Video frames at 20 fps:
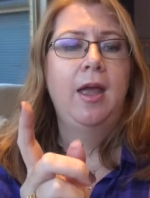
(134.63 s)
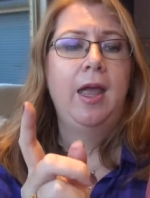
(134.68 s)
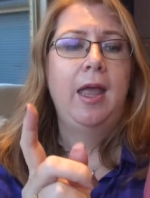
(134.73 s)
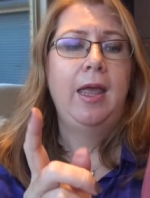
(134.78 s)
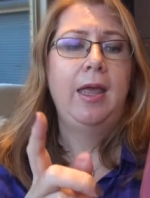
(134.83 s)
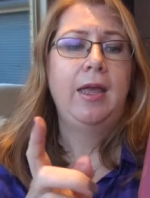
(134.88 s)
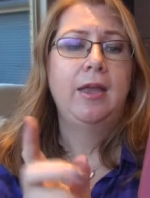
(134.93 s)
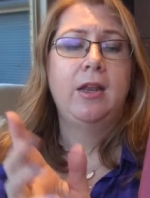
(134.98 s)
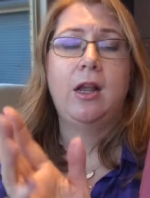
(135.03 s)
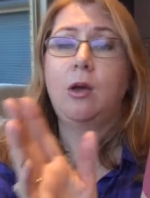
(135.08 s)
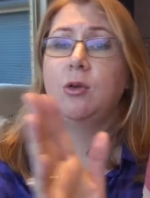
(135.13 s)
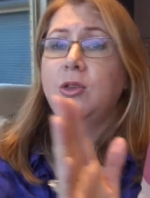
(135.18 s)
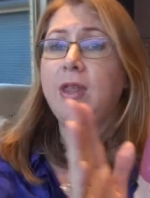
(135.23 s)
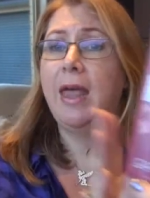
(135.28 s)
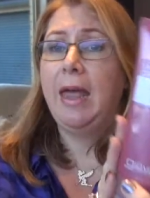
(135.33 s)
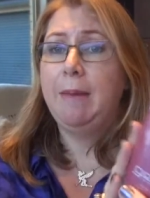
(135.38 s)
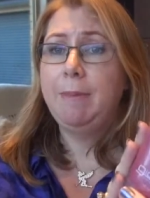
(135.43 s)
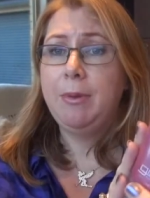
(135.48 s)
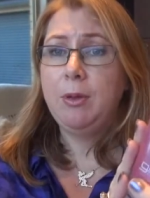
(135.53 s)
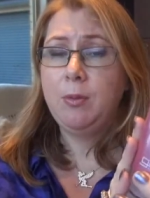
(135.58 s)
and I was
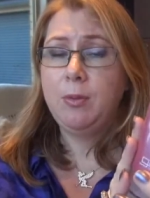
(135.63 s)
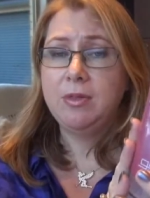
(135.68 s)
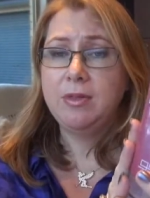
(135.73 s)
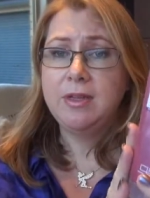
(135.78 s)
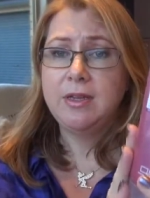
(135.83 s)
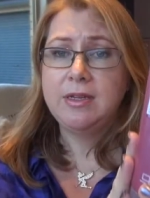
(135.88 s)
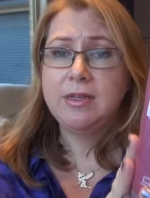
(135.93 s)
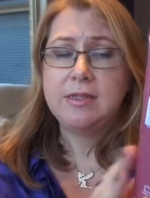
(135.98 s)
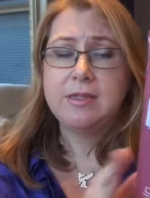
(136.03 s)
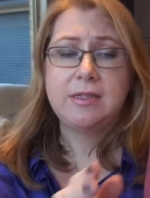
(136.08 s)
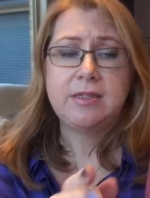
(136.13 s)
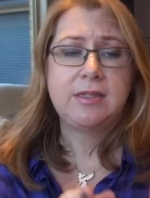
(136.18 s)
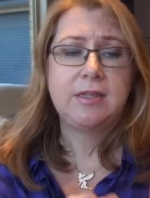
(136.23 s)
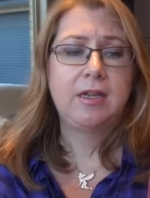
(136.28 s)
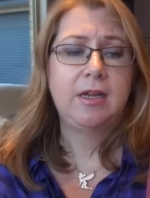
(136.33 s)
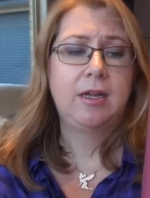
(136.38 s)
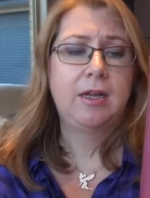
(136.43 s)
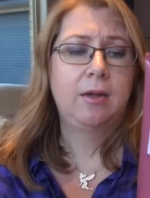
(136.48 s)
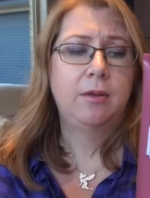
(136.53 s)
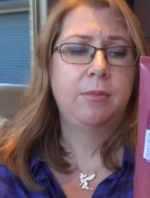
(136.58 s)
happy with this.
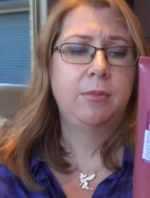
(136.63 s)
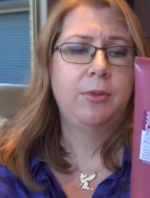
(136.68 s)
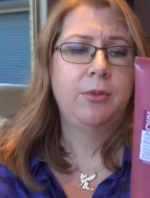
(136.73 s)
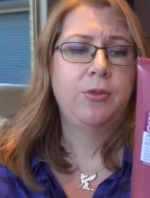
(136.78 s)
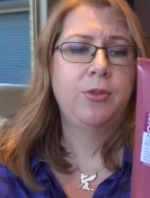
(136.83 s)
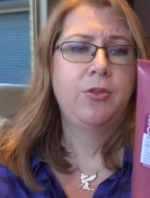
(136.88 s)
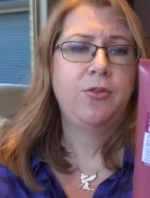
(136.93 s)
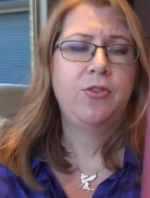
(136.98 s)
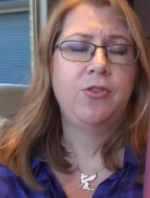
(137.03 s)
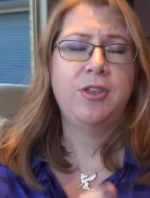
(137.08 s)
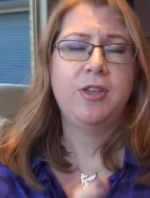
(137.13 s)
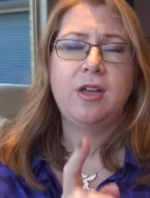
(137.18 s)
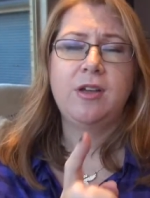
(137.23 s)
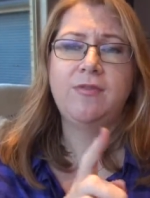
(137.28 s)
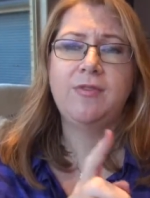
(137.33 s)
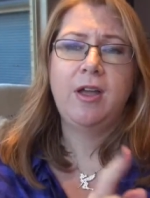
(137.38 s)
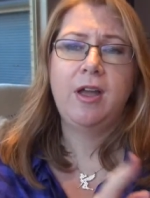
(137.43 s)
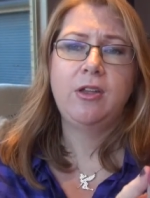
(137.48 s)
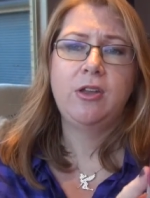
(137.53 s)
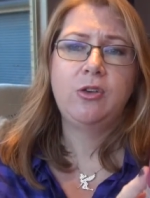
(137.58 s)
Um, the thing I
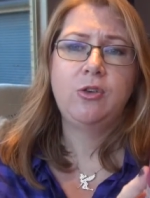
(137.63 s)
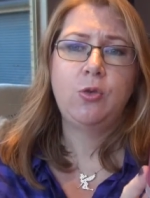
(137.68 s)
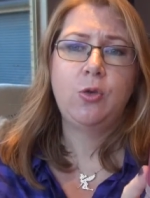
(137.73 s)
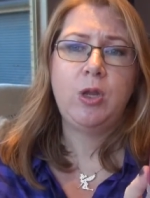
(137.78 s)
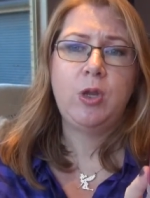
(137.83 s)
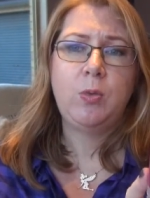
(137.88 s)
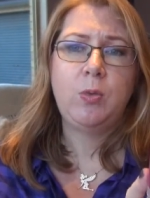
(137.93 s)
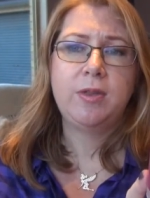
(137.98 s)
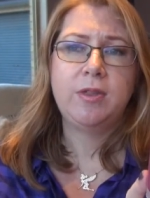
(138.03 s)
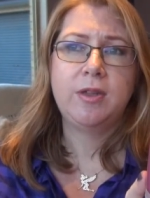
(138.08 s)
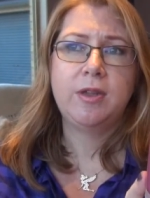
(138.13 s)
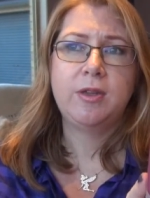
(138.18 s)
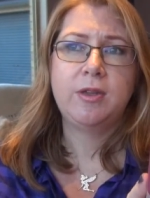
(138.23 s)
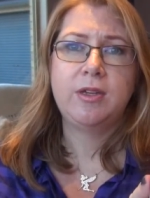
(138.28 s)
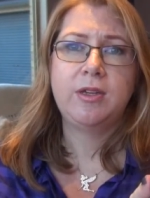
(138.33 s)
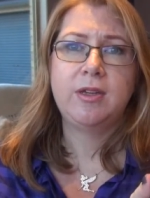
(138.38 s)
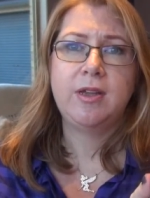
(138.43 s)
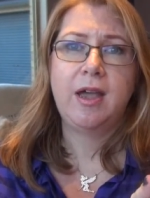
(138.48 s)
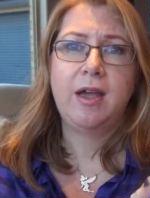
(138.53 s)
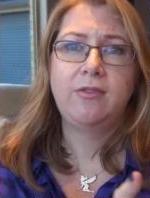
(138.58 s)
found annoying with it,
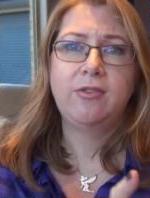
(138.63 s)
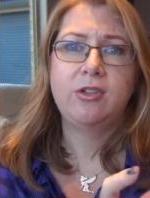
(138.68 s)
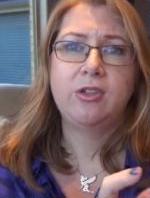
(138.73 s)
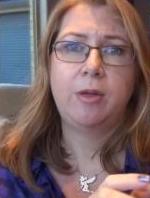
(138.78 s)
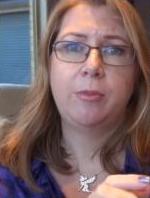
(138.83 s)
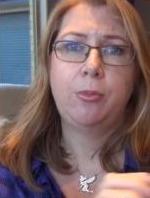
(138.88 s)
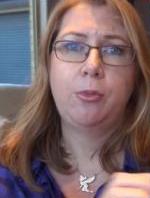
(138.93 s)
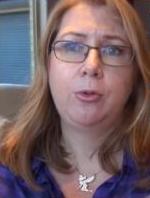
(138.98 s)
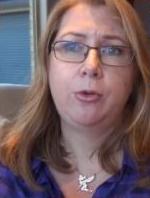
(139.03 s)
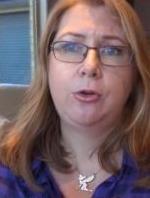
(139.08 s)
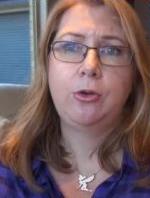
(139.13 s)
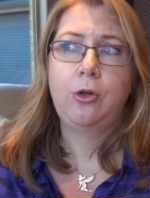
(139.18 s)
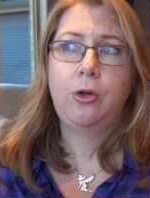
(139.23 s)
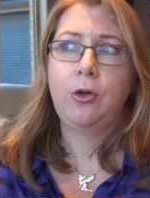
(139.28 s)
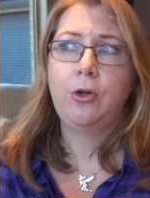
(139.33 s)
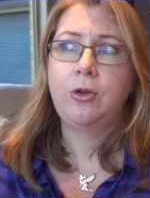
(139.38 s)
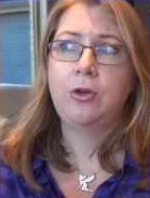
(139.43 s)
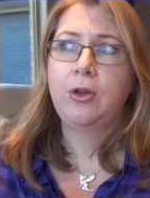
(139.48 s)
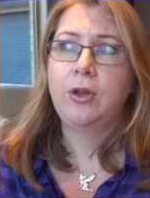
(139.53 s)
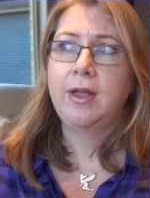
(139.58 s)
you have to like put it
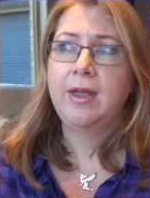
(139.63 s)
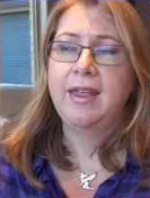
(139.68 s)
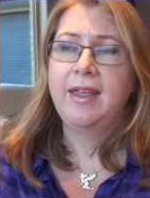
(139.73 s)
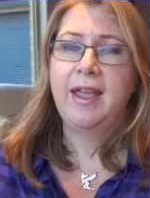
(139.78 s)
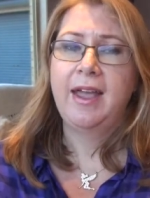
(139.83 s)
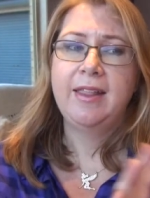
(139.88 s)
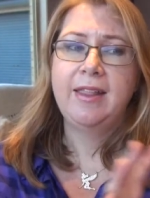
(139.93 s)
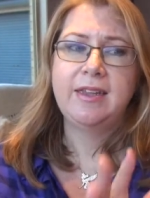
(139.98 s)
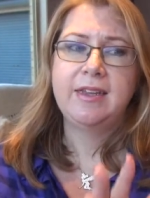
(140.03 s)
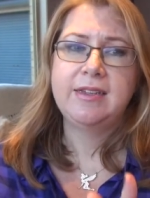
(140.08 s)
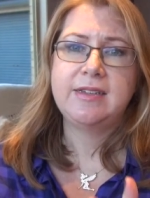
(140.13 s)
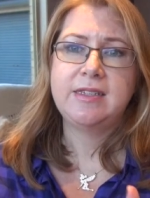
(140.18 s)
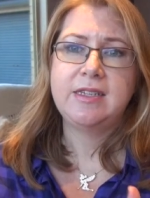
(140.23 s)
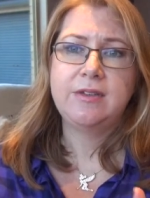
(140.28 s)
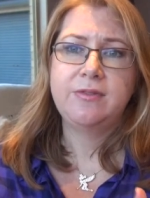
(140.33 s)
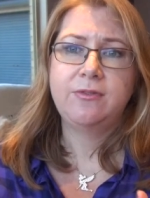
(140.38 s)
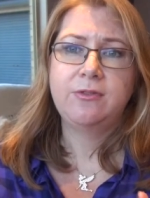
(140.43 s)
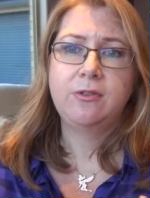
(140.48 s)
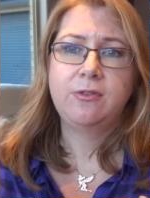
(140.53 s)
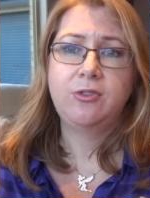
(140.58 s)
on and let it
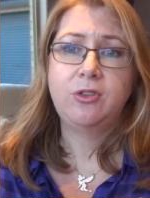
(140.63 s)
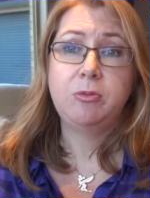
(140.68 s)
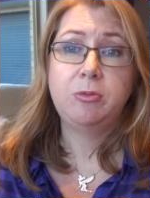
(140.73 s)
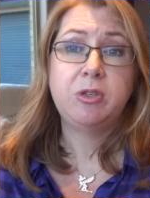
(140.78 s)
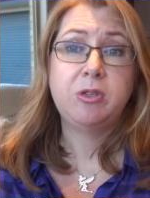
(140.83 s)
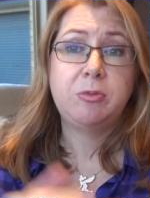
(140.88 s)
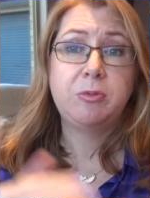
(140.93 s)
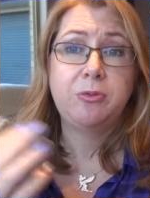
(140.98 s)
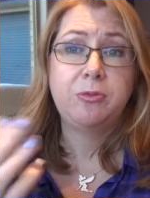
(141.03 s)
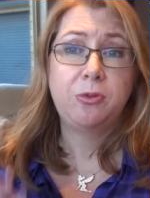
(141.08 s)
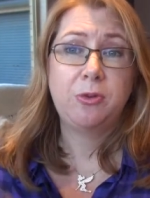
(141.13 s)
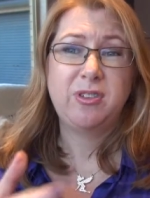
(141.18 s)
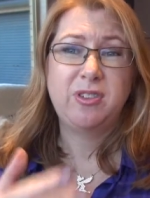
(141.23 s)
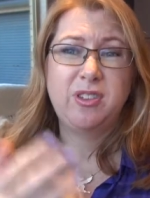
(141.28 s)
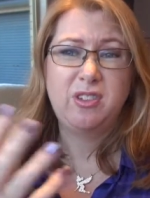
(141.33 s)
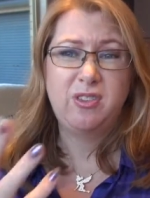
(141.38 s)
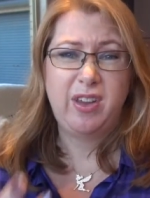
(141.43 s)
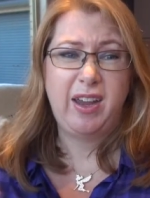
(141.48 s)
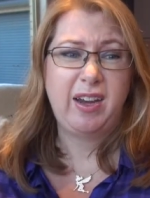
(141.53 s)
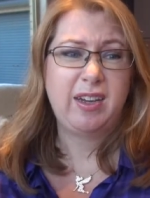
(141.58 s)
sit for a few minutes before it's
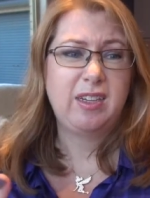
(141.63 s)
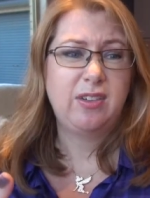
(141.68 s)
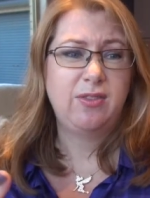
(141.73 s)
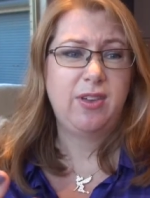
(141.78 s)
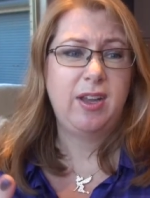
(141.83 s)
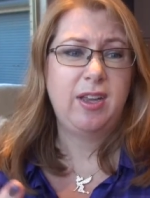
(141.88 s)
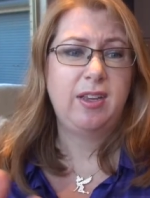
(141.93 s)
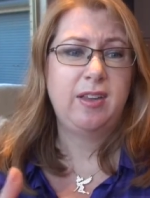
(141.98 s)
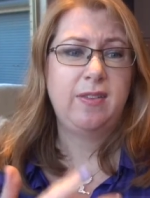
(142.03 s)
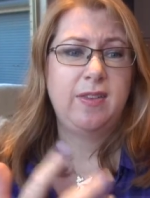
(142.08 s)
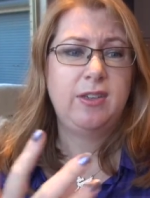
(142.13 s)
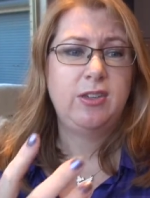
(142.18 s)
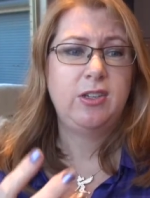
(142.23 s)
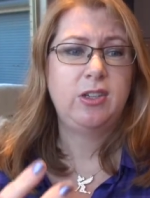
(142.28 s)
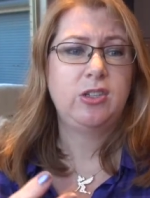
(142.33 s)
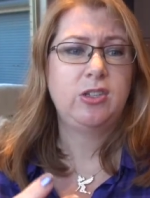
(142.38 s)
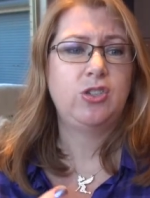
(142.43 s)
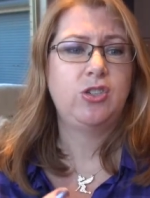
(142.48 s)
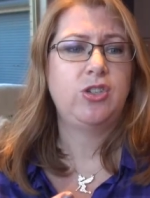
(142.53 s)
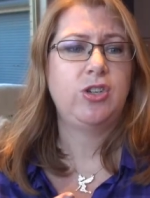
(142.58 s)
sort of activated and then you
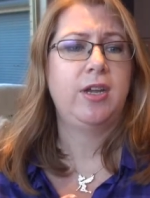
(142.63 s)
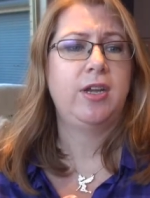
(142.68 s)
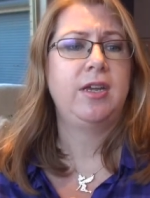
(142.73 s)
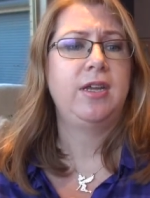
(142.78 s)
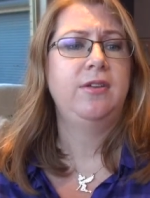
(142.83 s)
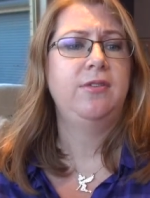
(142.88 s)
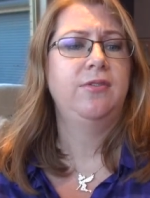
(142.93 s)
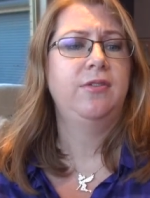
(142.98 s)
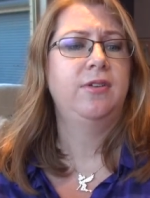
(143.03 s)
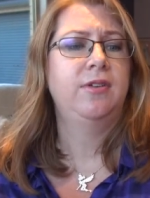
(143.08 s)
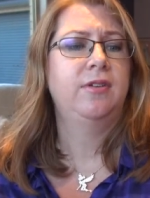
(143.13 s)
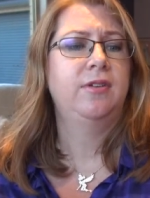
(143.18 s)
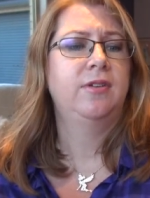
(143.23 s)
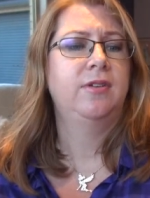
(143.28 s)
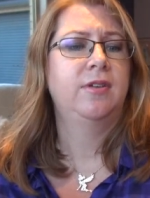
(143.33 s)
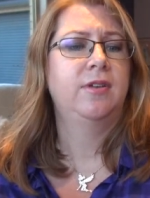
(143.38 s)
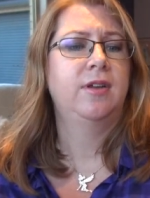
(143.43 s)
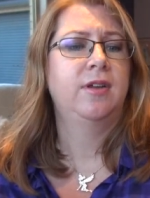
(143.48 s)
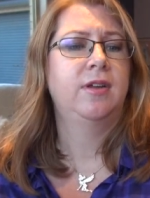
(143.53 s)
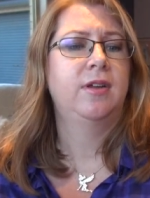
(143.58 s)
can shave.
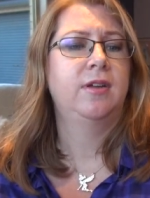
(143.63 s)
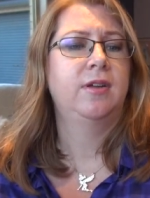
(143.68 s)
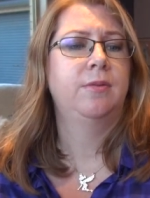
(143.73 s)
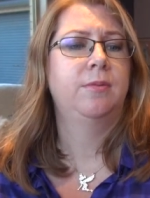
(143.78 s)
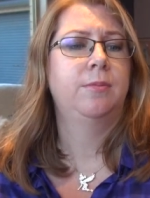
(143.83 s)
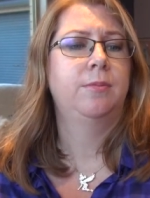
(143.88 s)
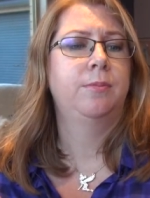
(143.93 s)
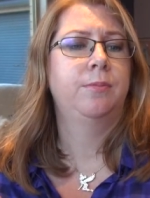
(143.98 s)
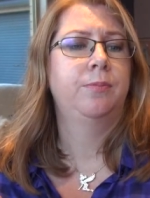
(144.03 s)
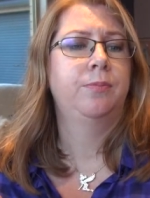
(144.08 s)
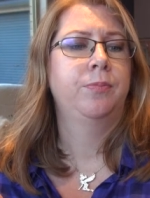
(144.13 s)
Um,